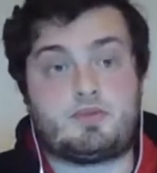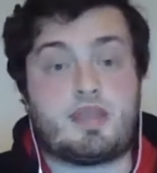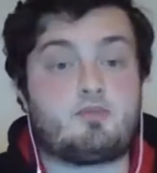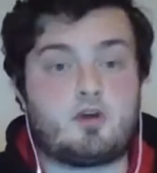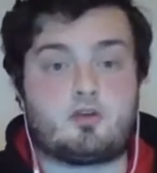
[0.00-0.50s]

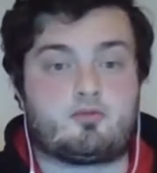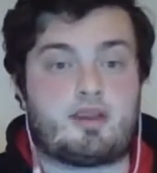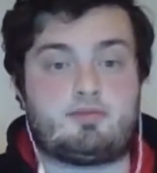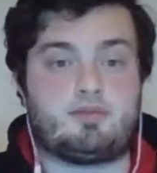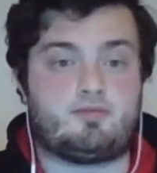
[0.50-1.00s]
They've got a
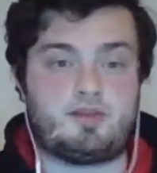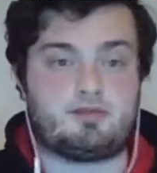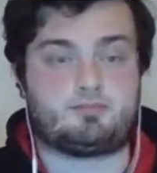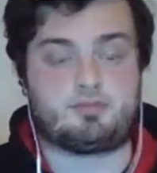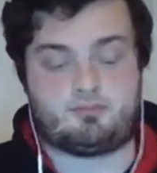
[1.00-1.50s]
great
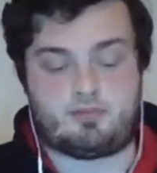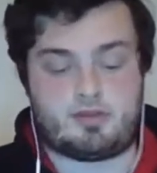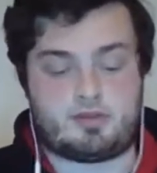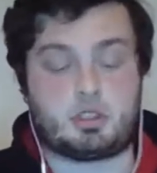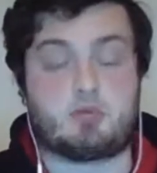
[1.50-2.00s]
midfield
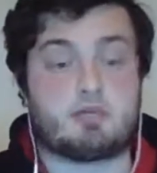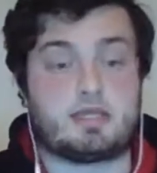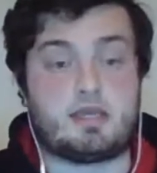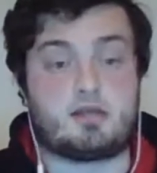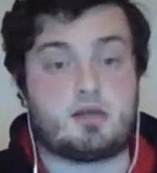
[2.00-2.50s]
with John
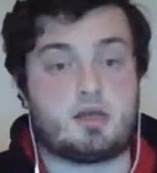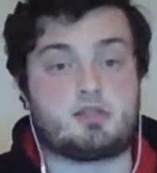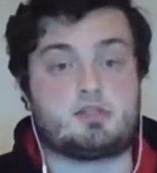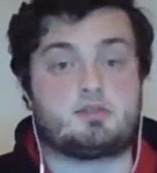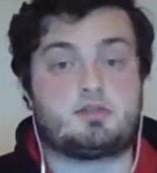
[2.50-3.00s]
McGinn
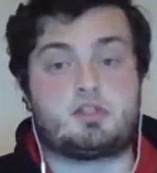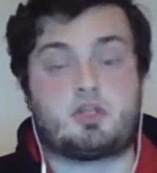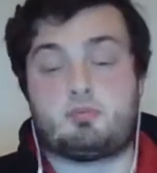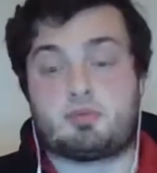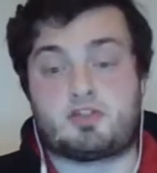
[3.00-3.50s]
and
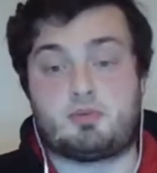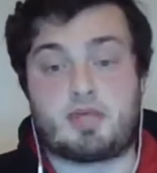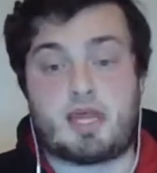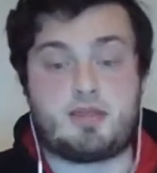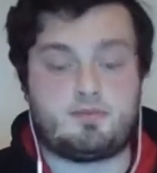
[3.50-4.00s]
Scott
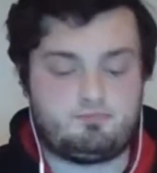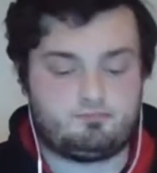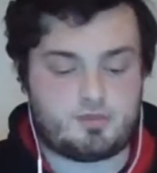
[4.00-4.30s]
McTominay.